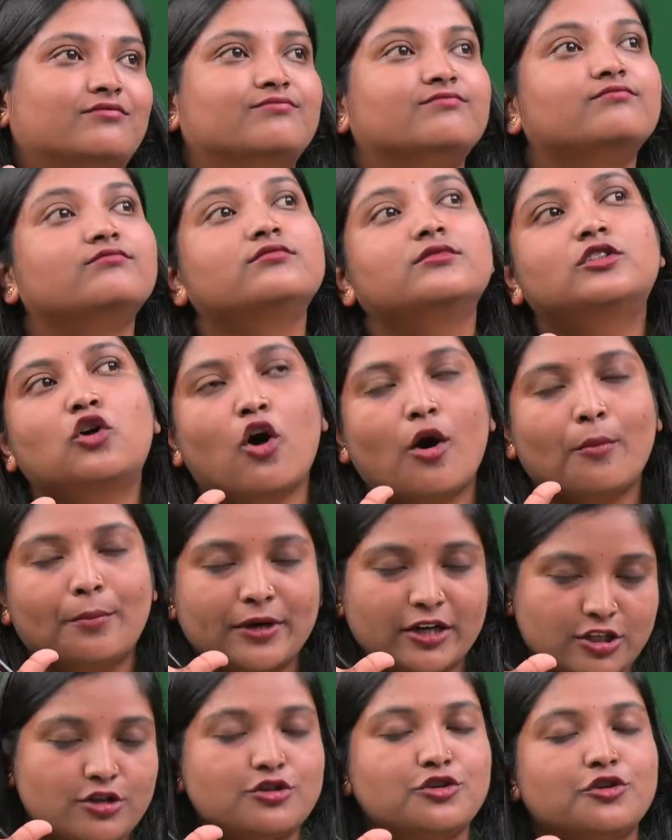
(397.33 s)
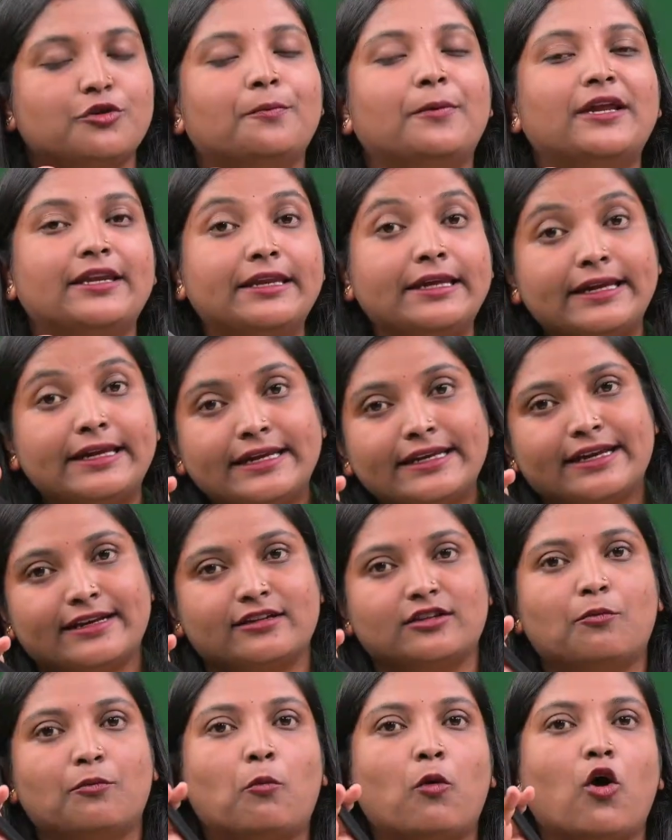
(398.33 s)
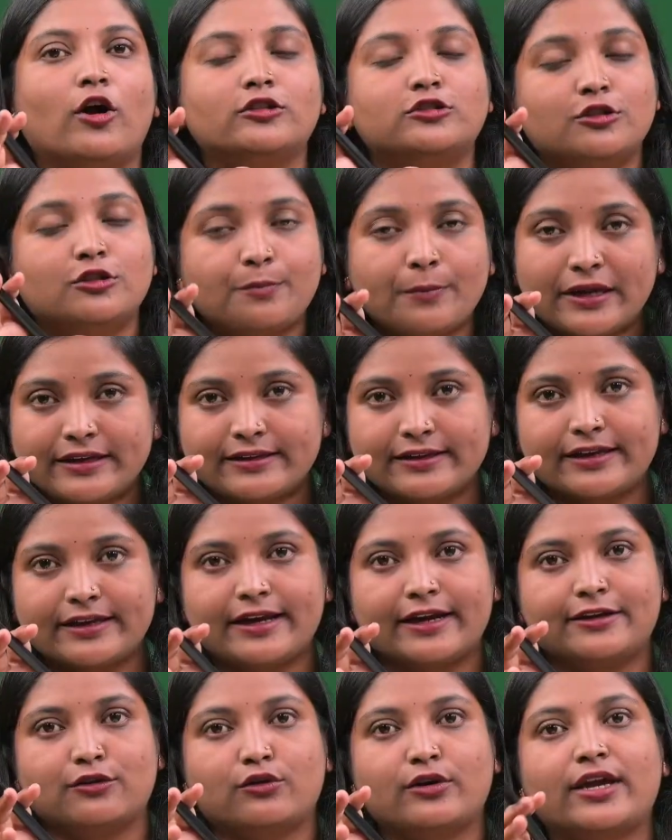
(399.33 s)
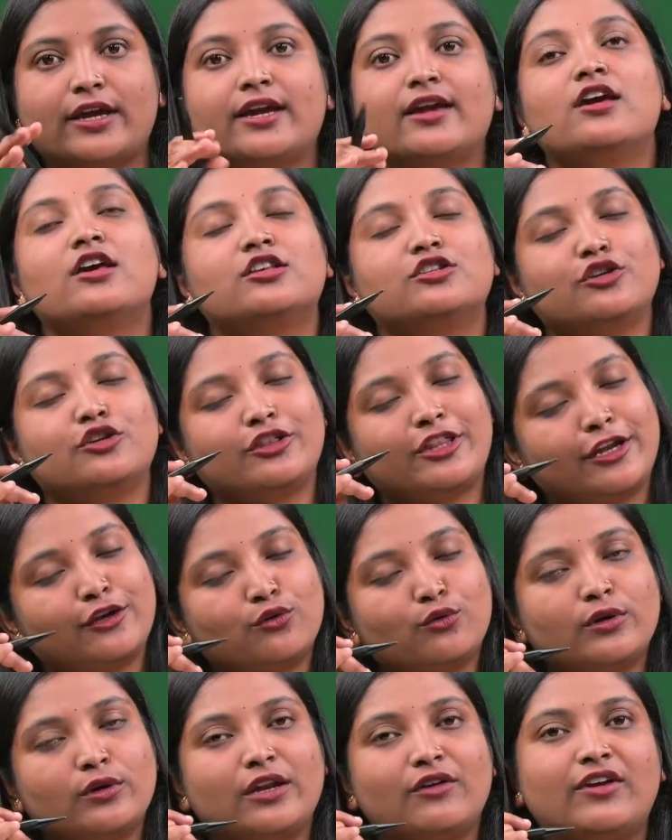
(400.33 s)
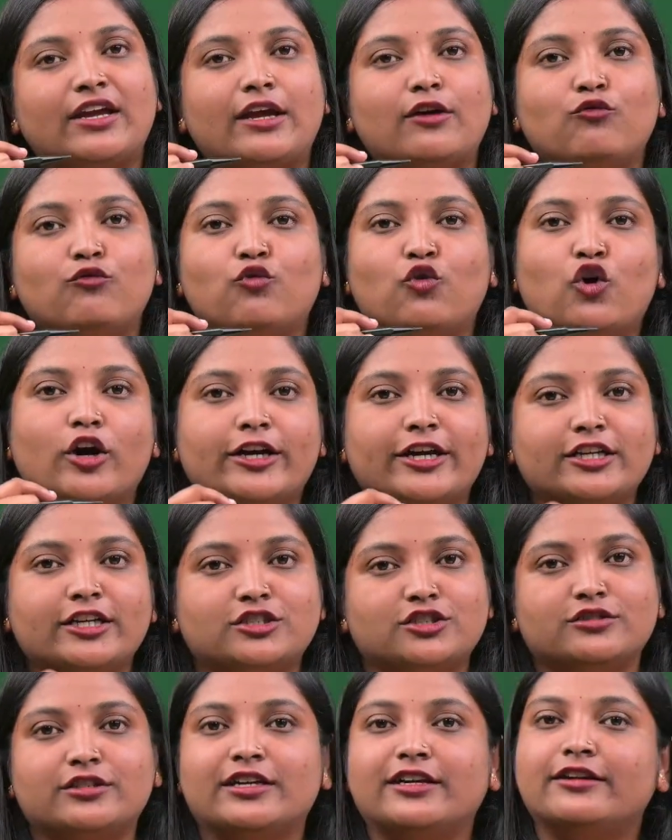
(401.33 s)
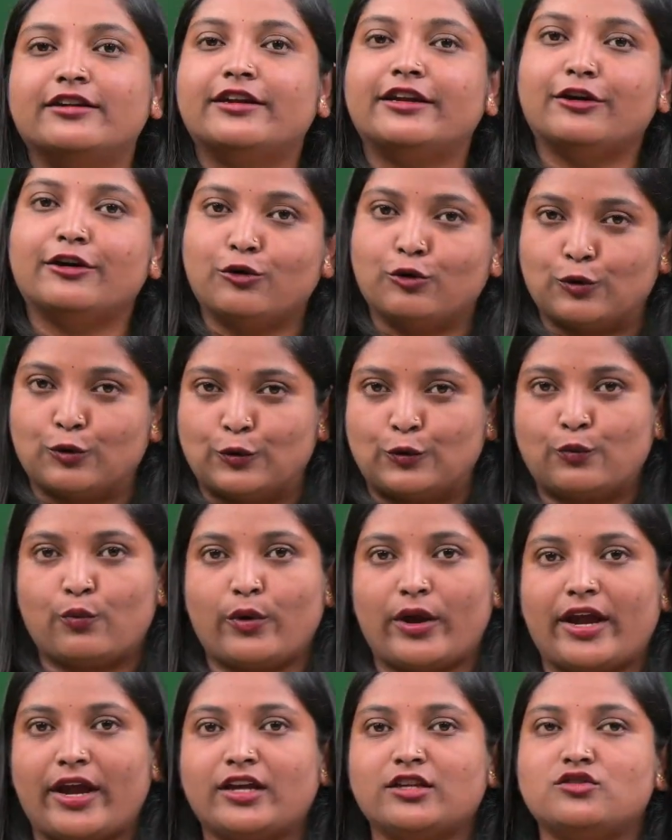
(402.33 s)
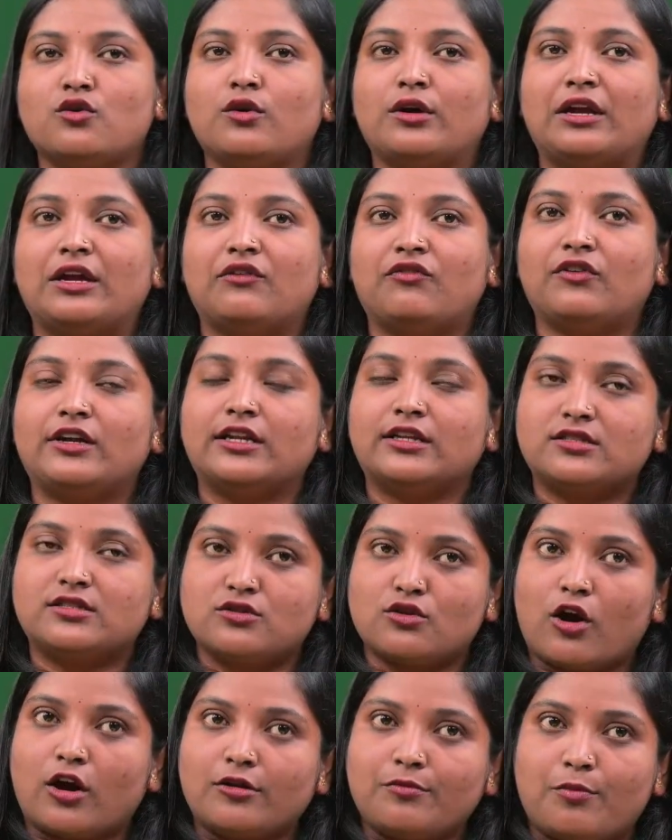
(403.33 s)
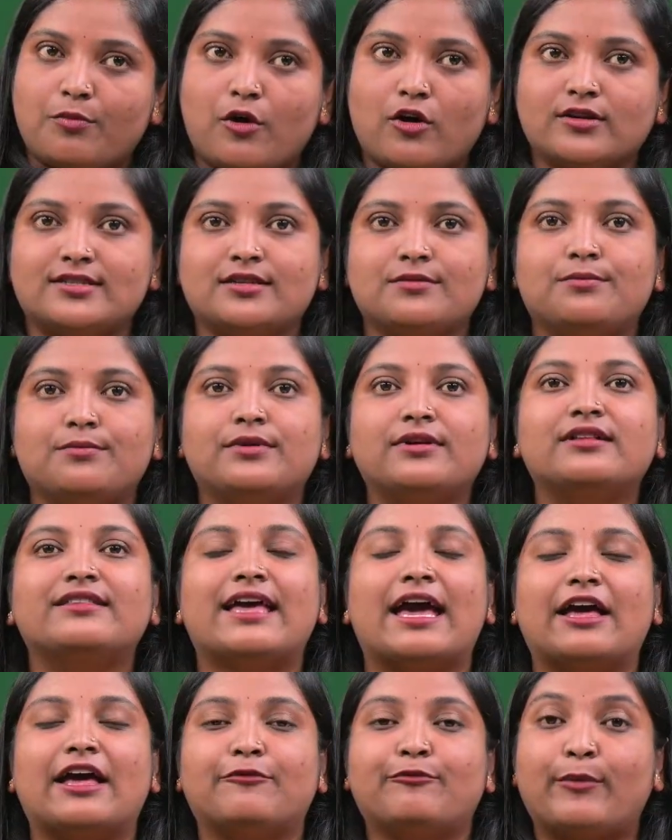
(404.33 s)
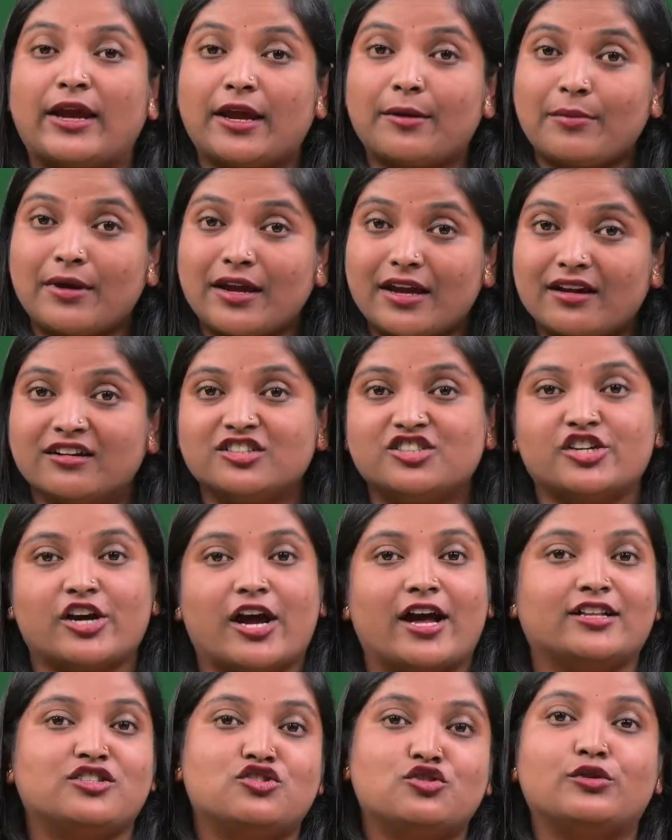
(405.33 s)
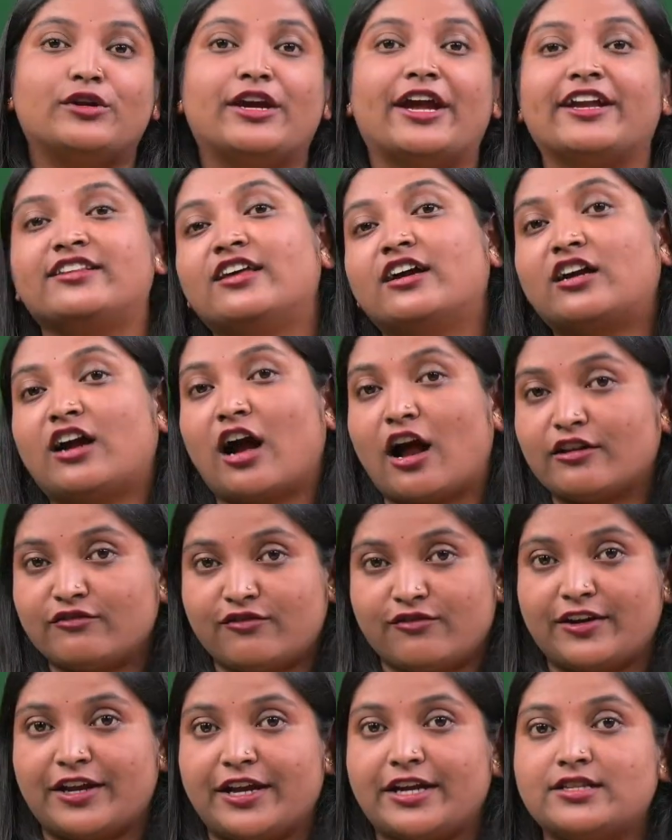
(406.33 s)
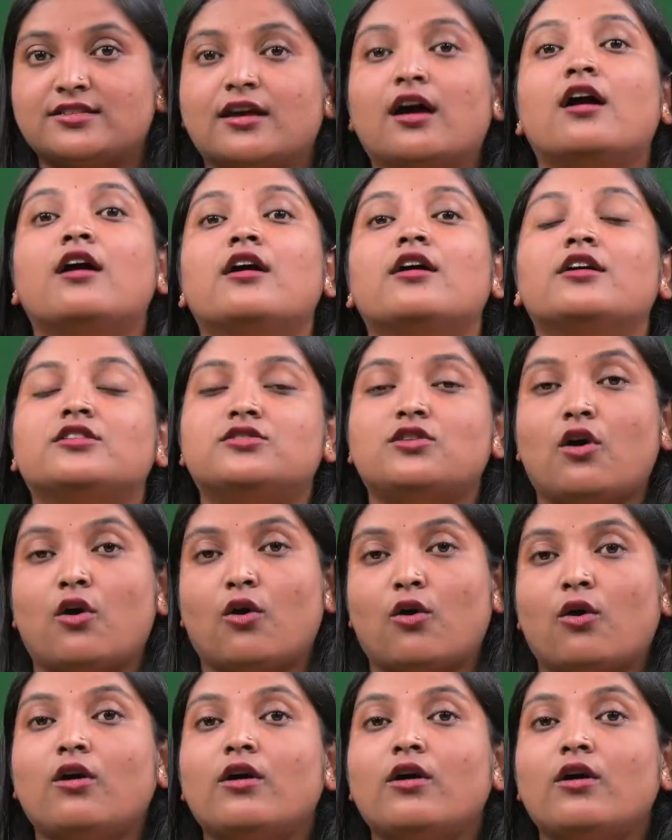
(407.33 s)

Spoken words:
cooperation should be needed, the bond should be created, okay, so then only we can work each other in a good way. So if it is not possible, there may be a chance to get the conflicts. So